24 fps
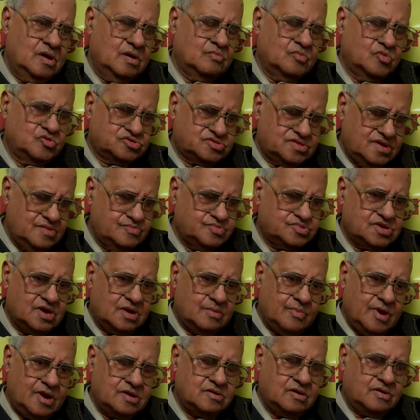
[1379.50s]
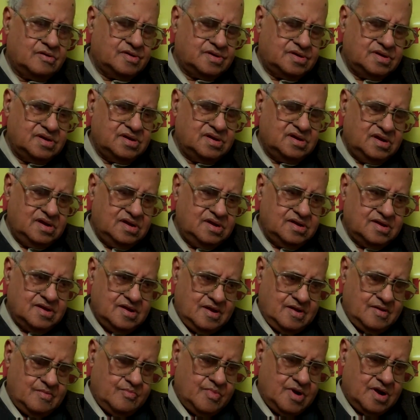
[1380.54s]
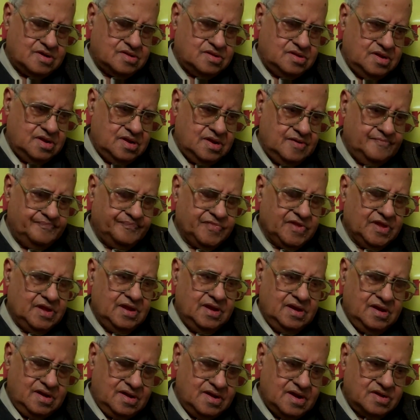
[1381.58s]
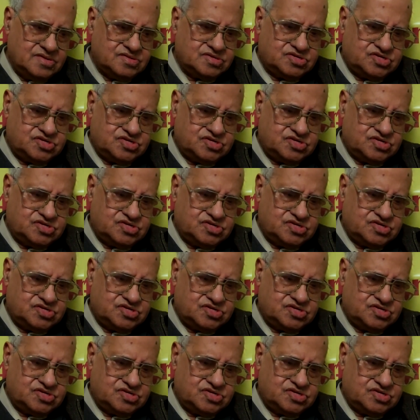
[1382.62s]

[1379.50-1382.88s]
Muslims are minority in India, but India is a